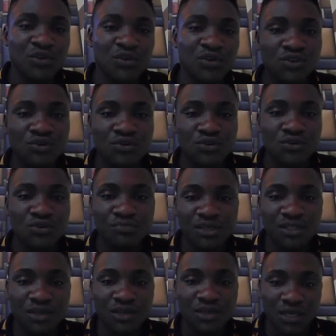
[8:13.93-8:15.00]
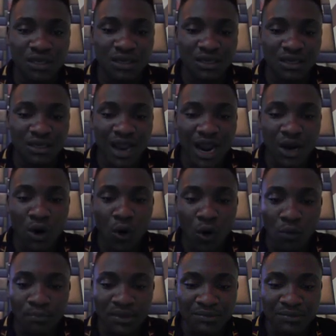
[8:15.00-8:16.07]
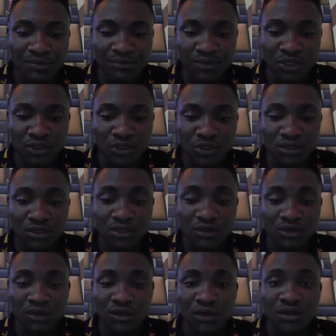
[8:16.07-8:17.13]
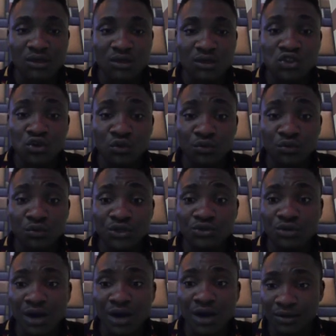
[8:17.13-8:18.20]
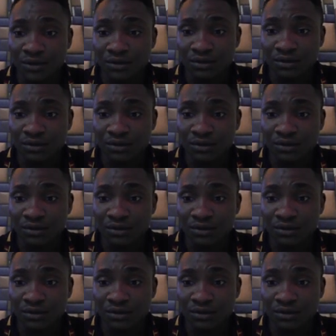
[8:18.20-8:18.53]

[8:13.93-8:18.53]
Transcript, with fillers: I'm going to go to Medium again and copy my Medium story U R L.